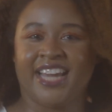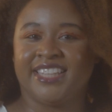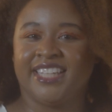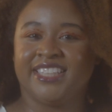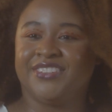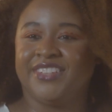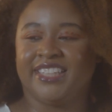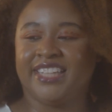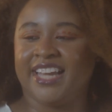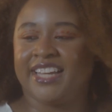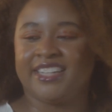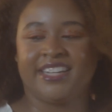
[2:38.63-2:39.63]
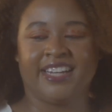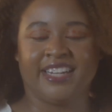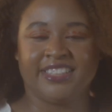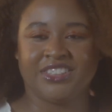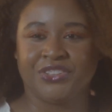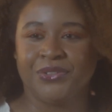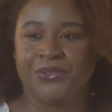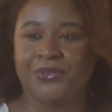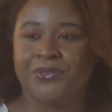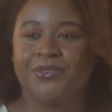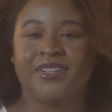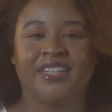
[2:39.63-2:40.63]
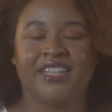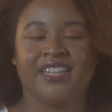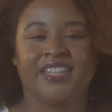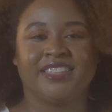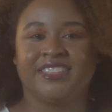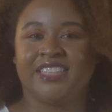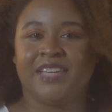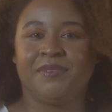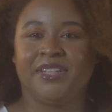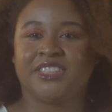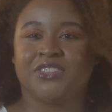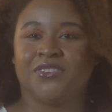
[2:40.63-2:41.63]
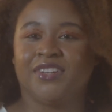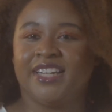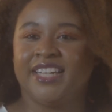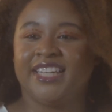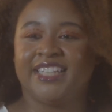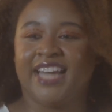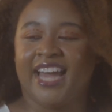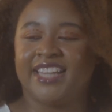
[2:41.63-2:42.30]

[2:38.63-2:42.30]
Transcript: and they literally like cut to the T V screen.